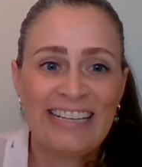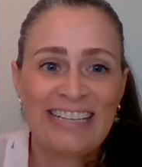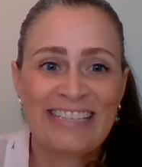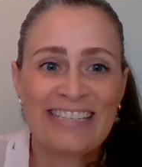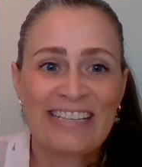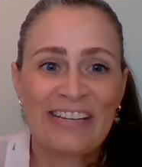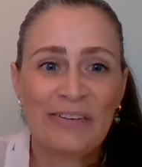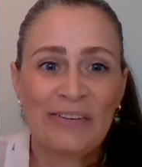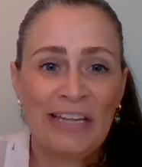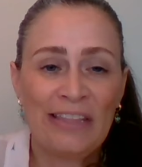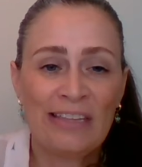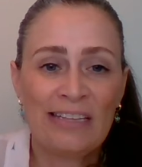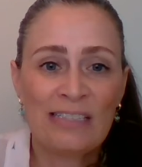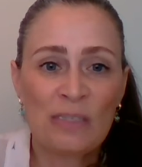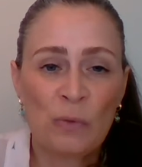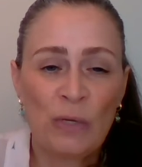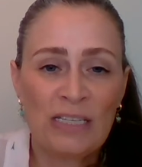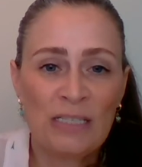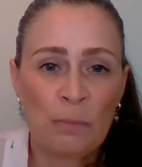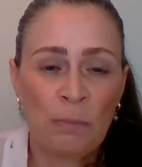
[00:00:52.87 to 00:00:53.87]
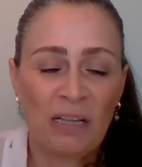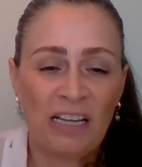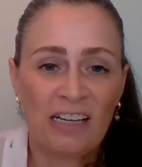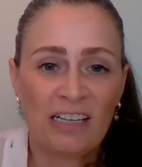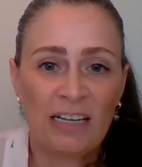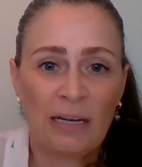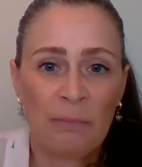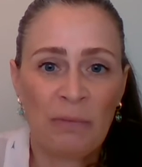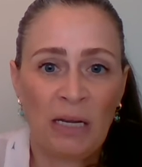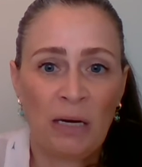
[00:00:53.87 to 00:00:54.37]
So in this week's
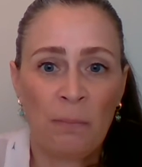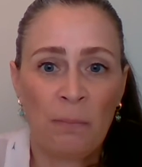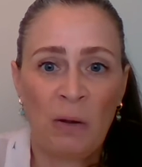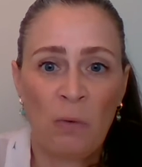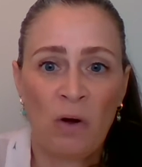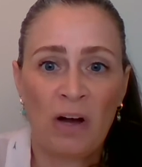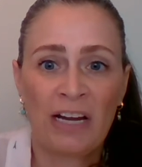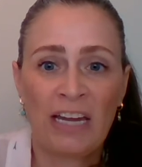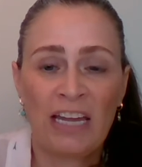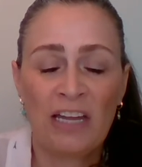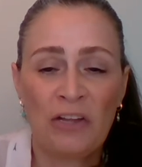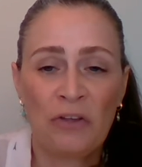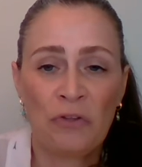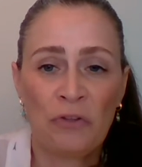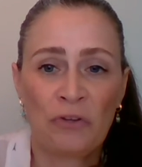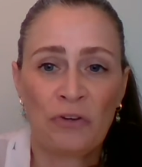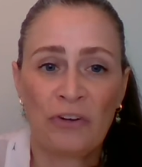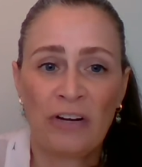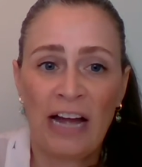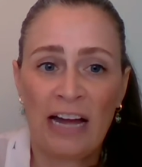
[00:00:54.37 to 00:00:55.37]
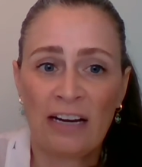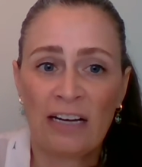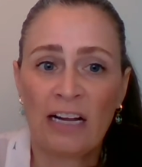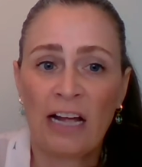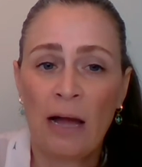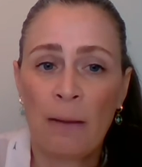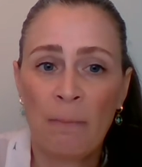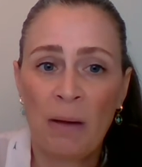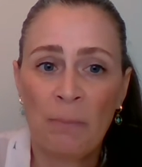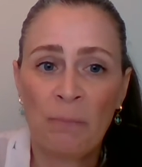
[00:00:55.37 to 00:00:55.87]
blog, I'm going to be walking you through how to
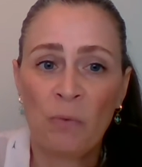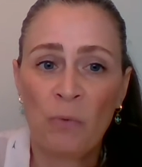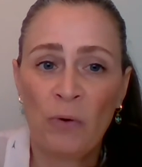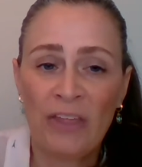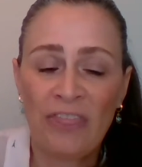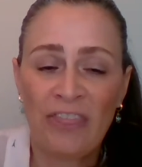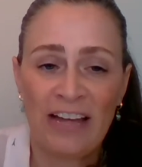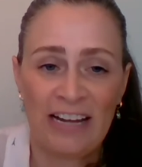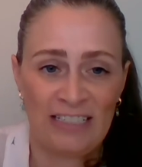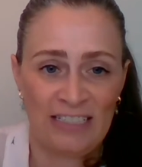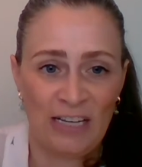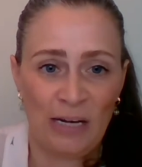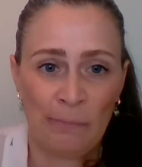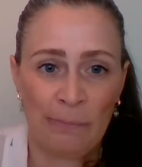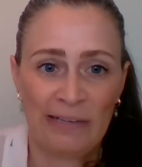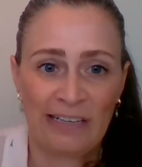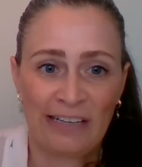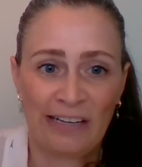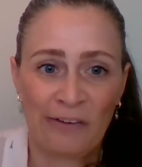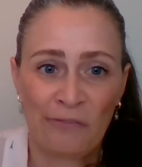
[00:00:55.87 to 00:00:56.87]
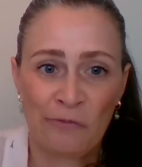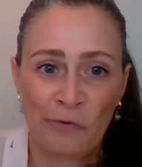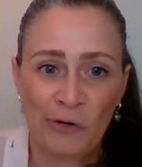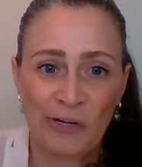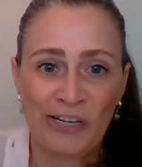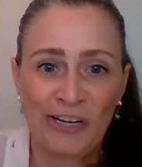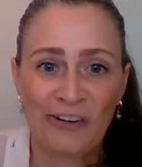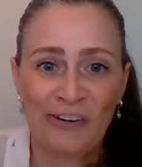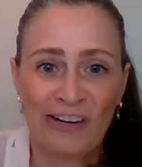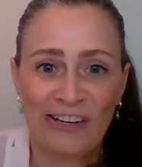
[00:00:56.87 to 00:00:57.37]
come up with that topic for
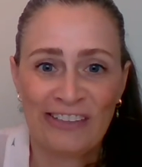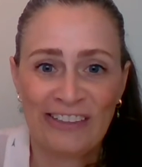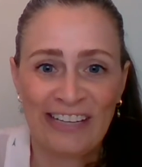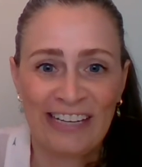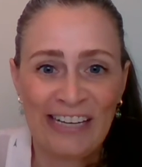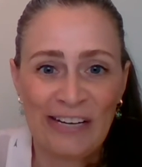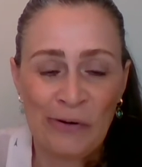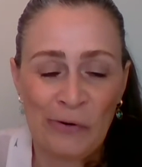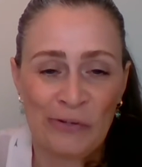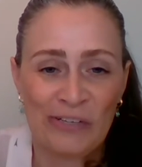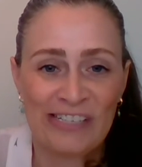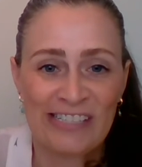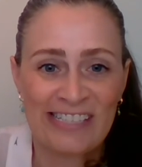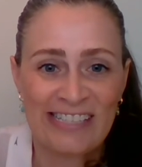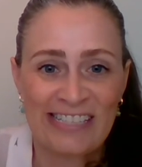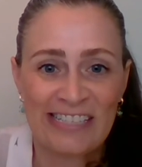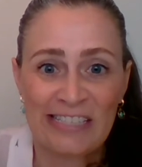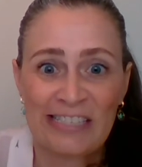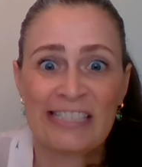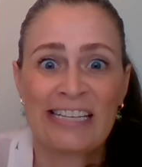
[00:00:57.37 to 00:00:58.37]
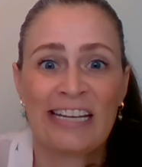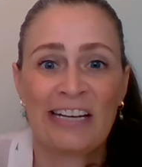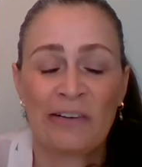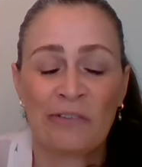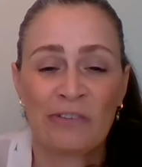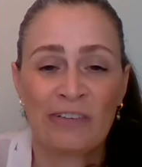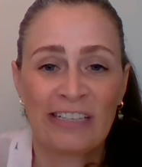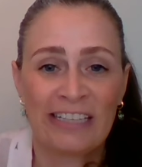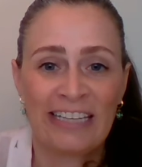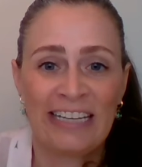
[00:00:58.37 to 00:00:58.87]
your online course that's going to
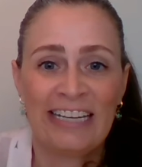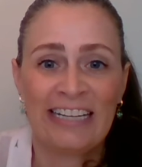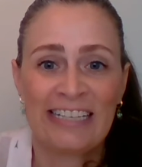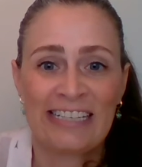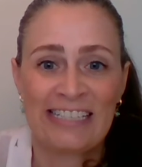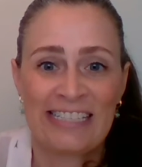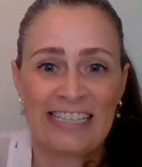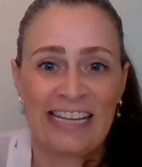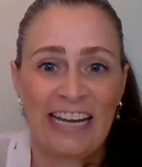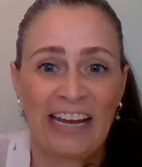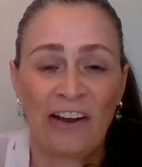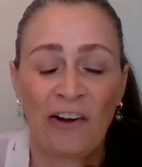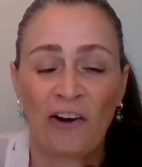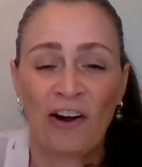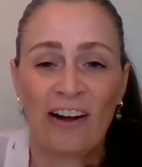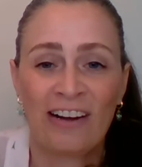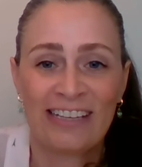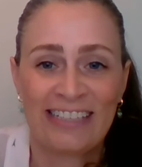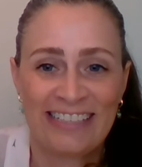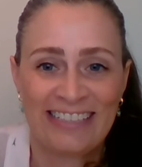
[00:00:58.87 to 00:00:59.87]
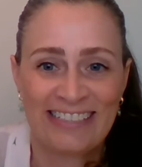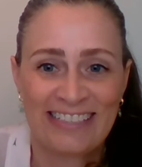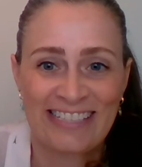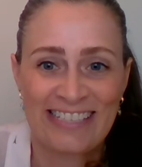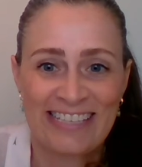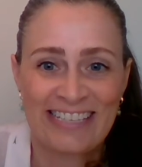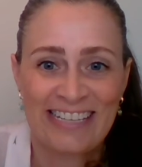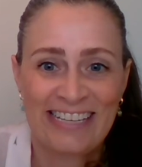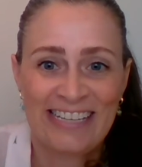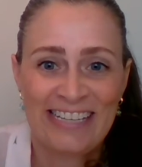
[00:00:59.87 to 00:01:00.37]
really excite your
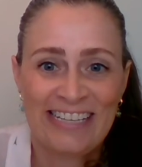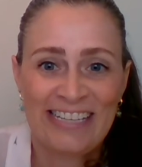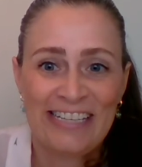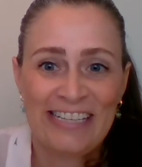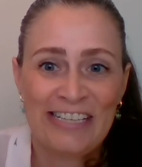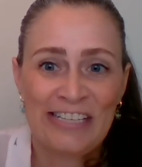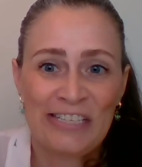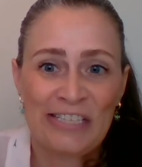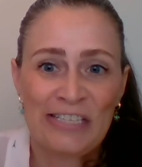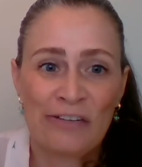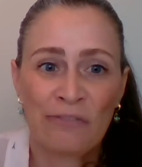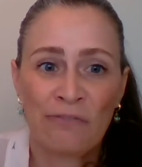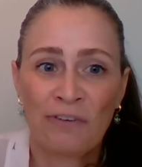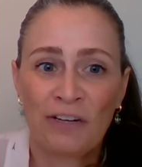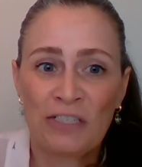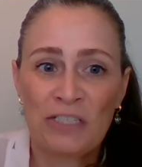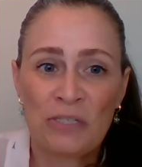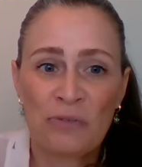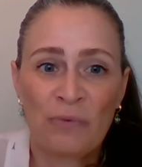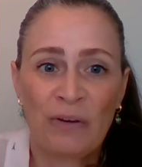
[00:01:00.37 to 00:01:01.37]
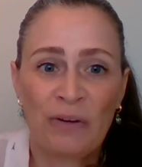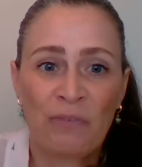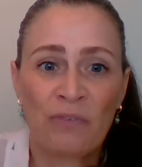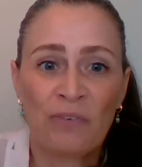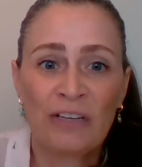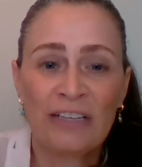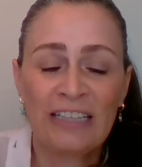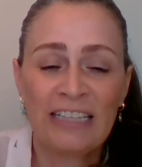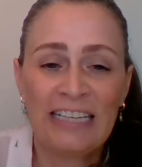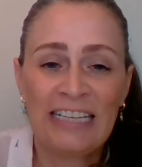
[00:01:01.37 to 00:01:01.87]
audience. So first, we
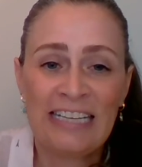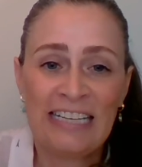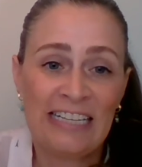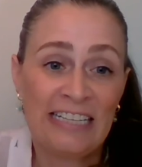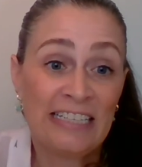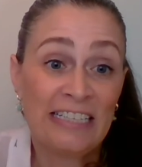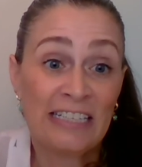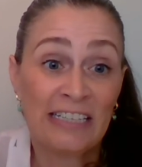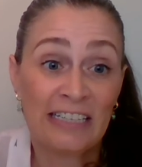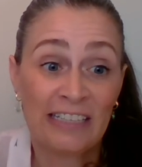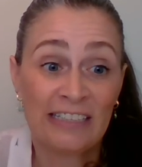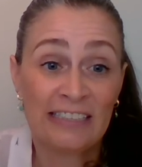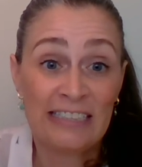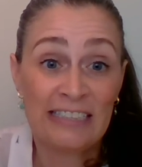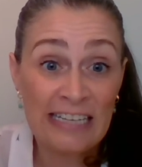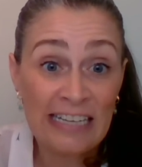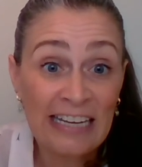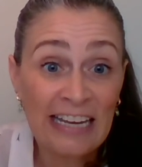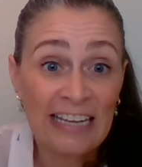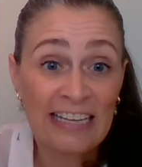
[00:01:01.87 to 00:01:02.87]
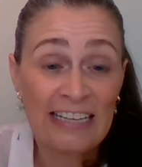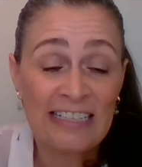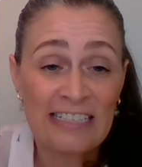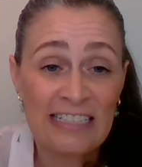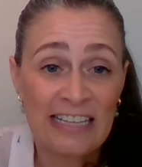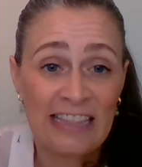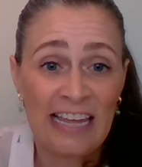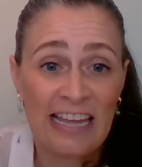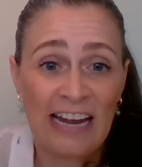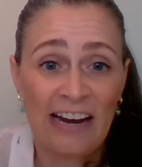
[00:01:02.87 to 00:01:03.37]
really need to dig
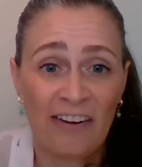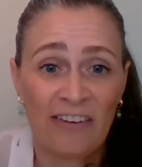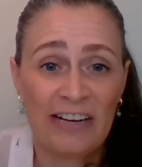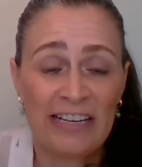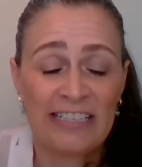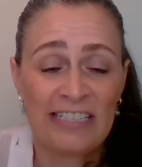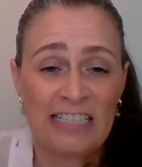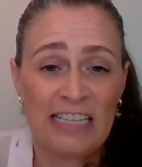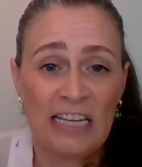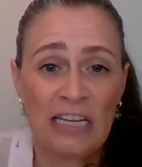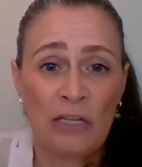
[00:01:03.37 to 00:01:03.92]
into the areas that